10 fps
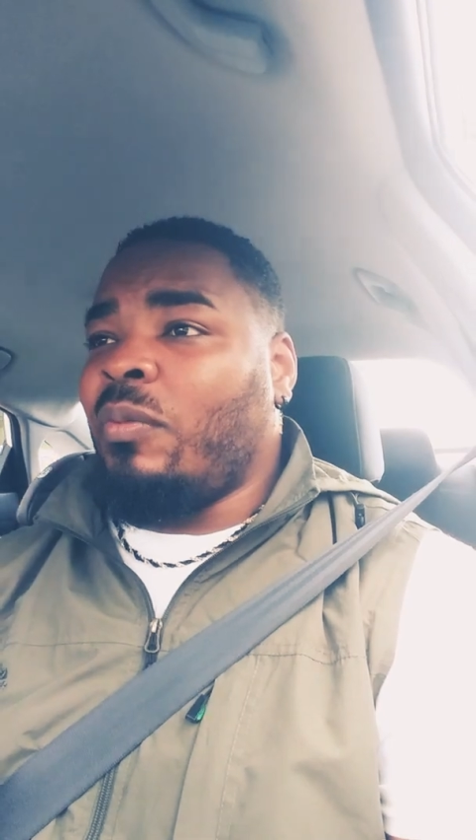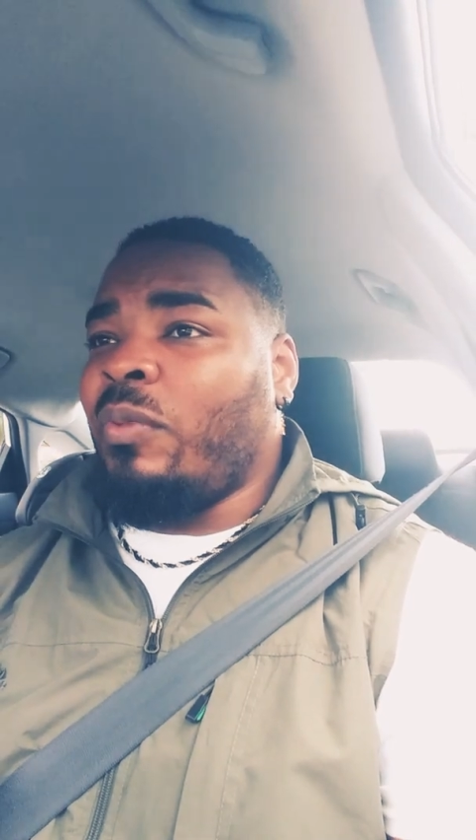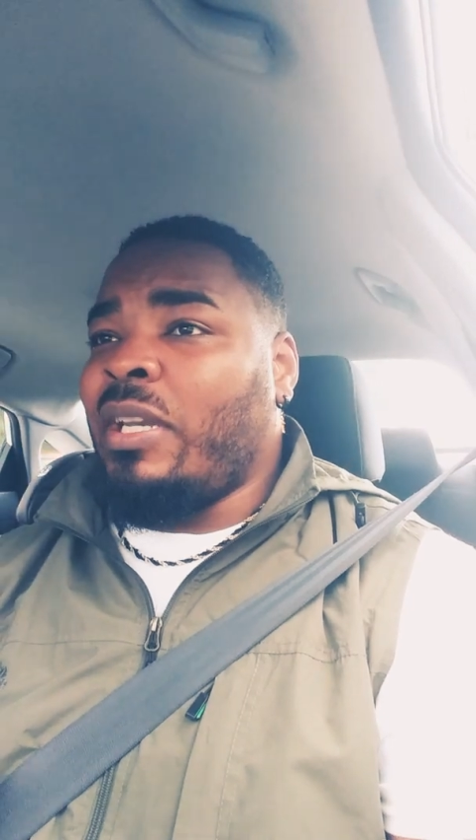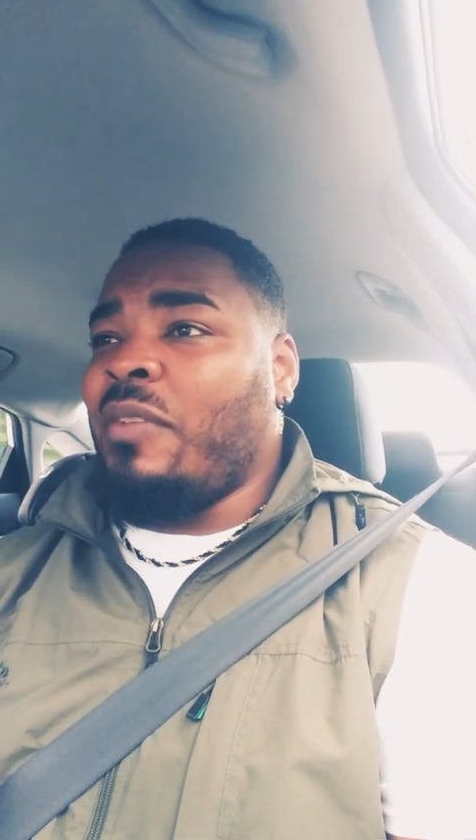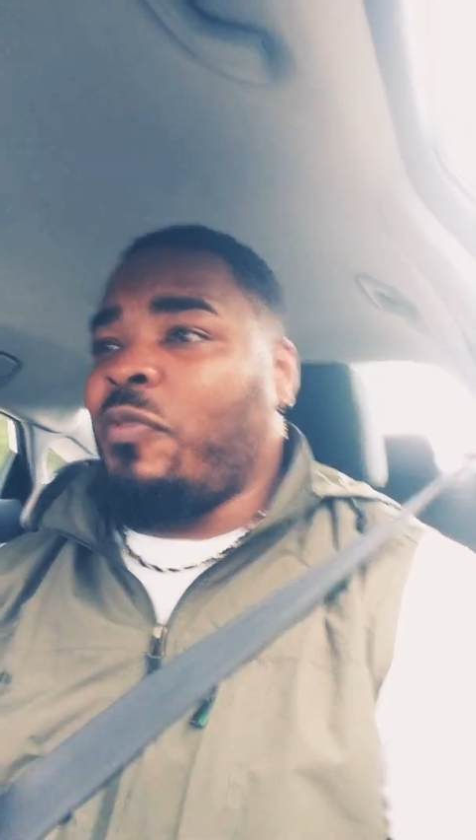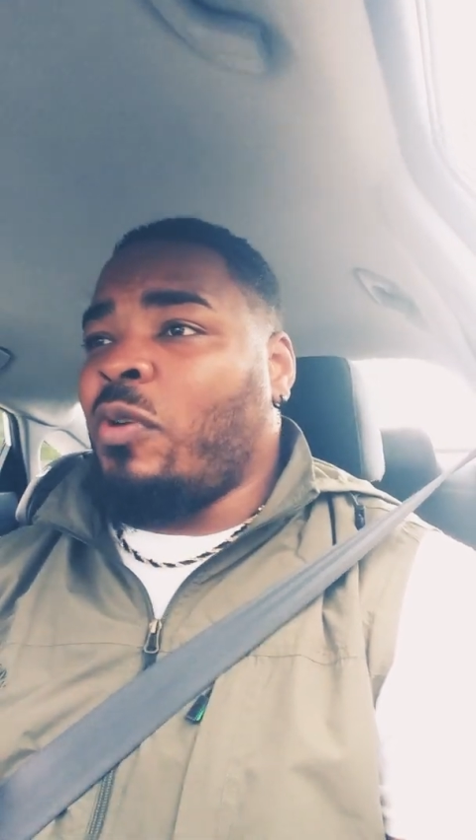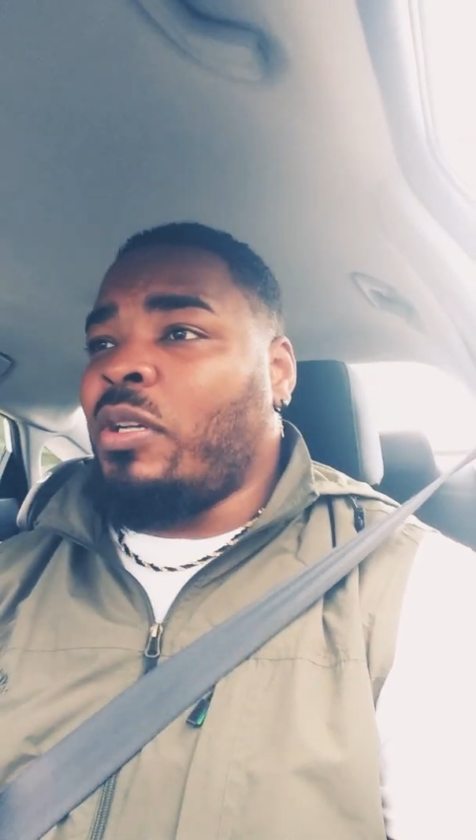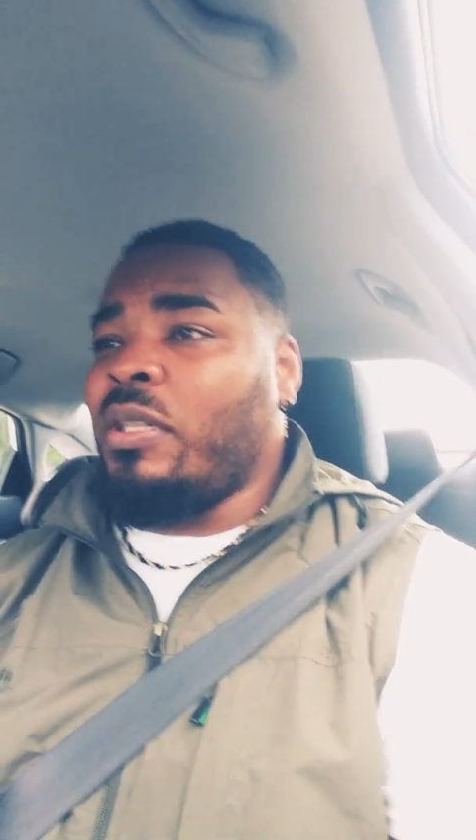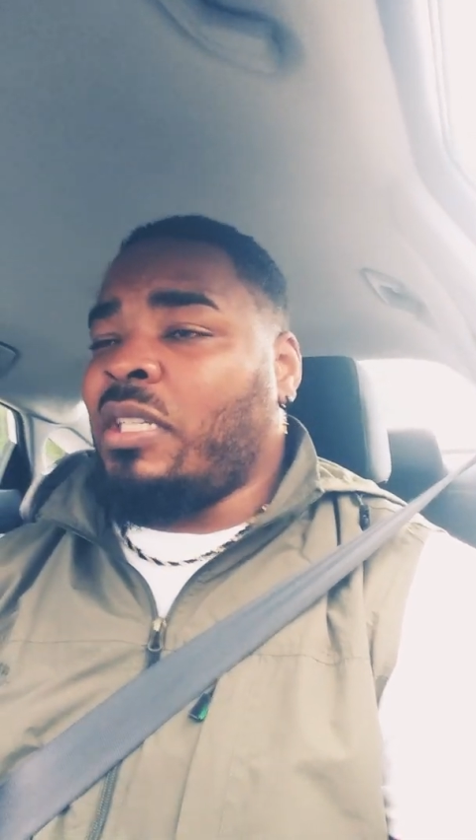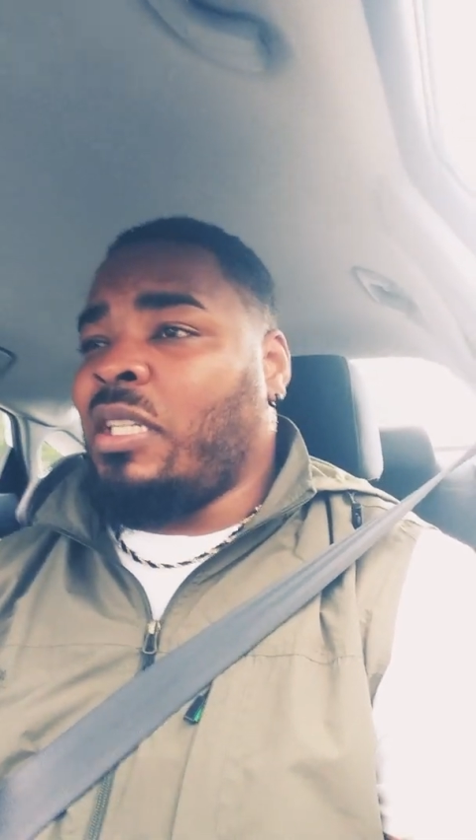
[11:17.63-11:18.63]
when they fought,
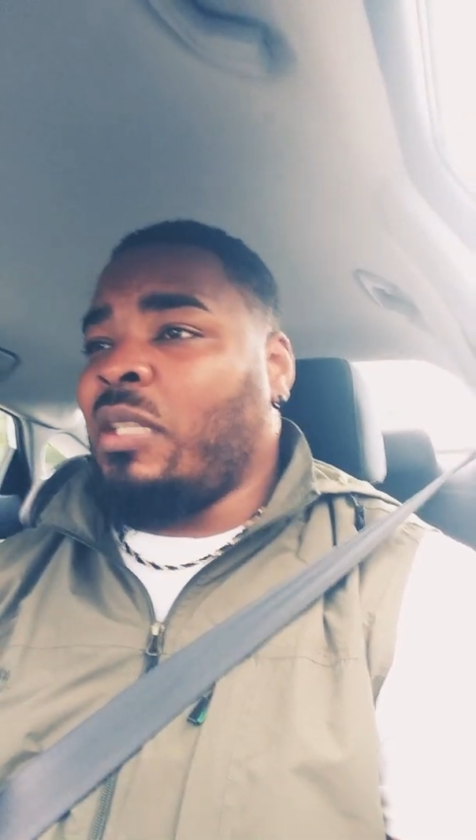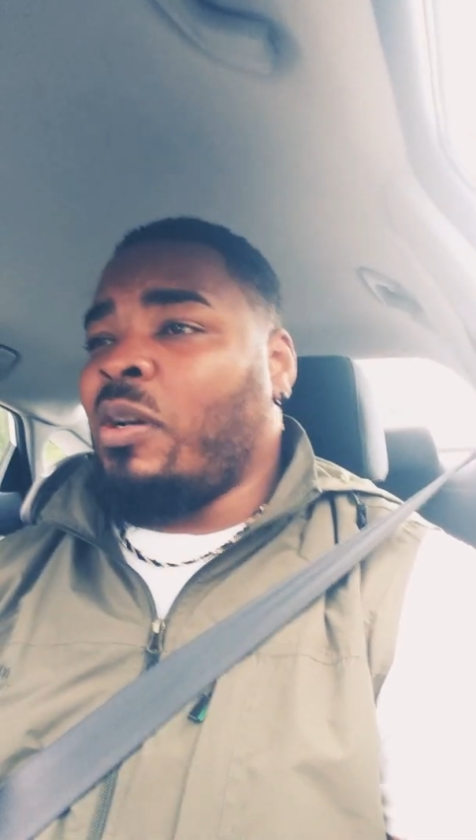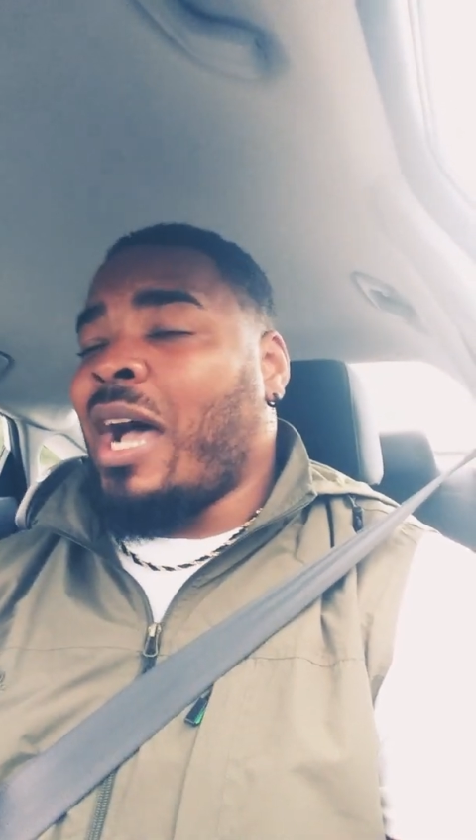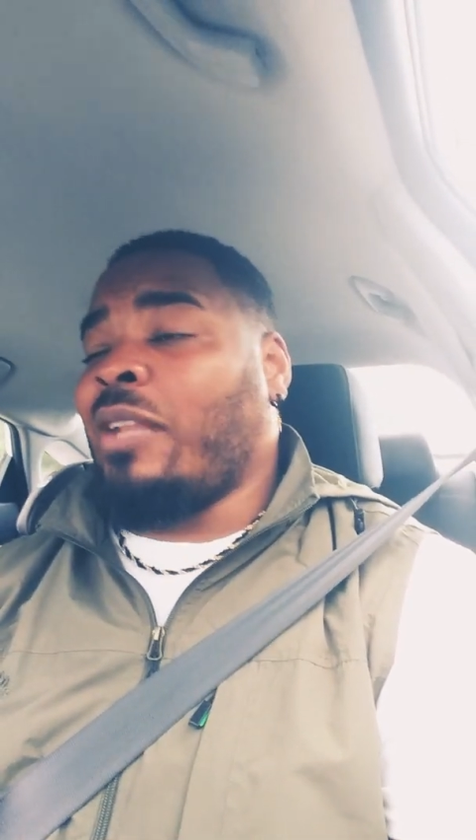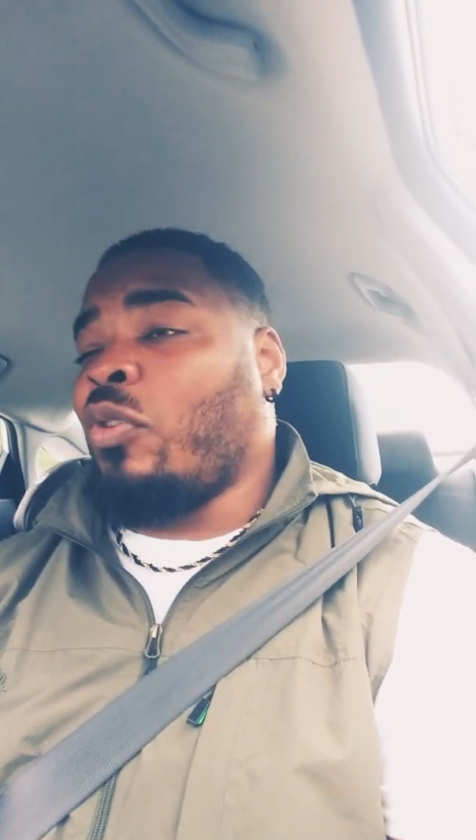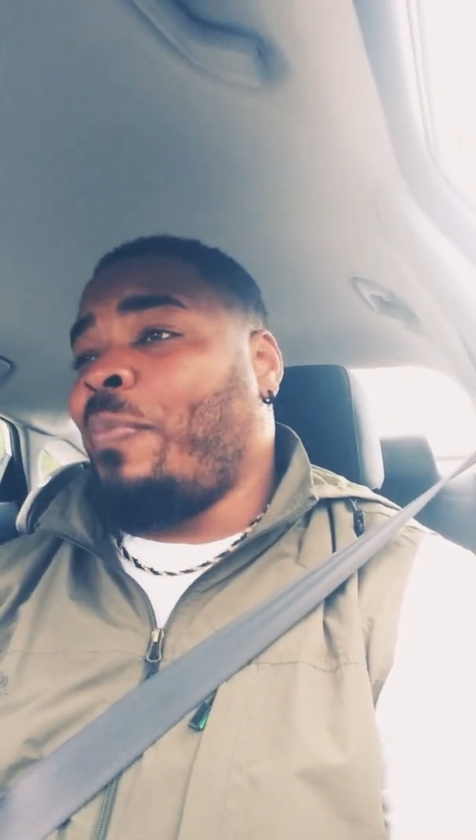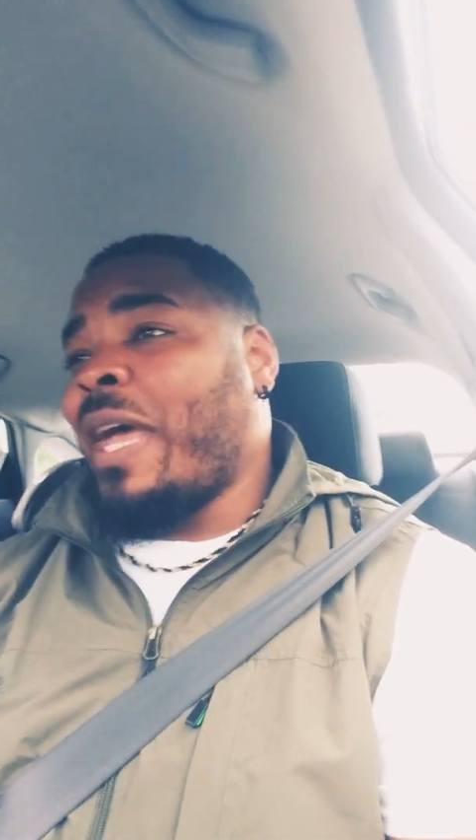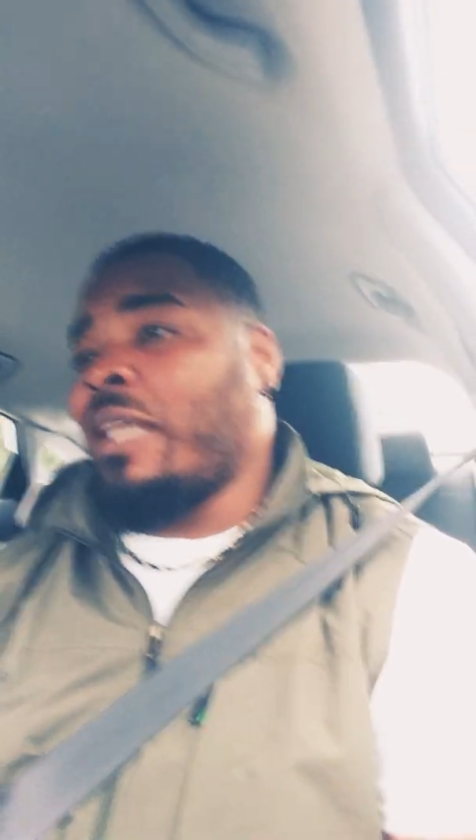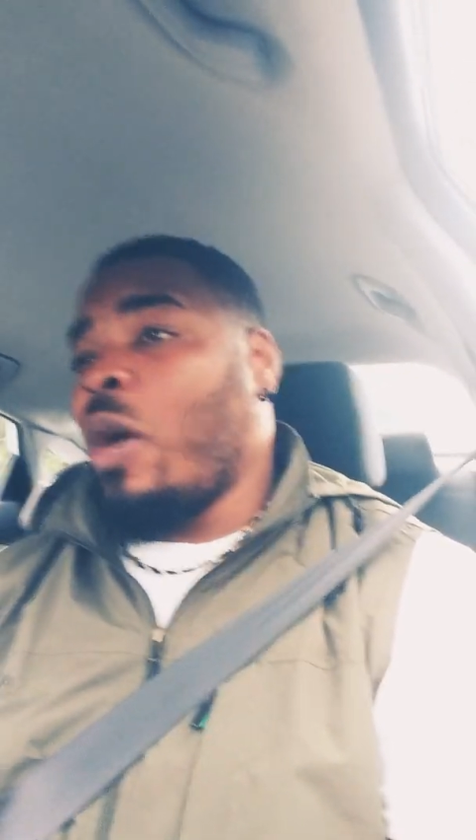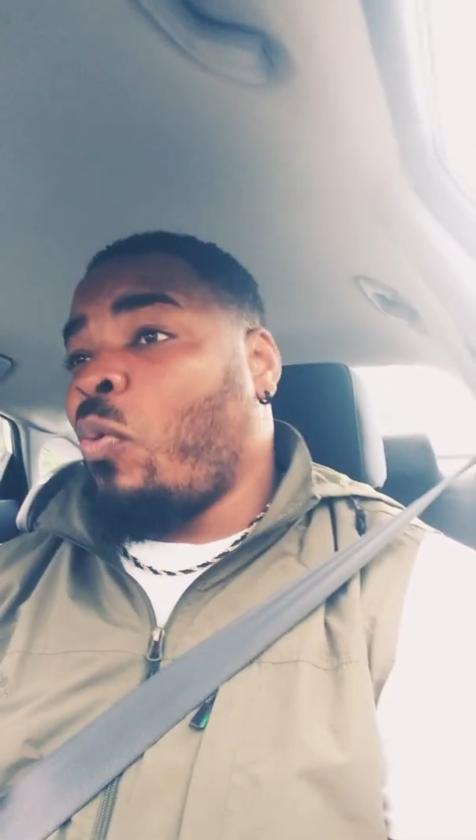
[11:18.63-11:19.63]
and he lost. I thought Pacquiao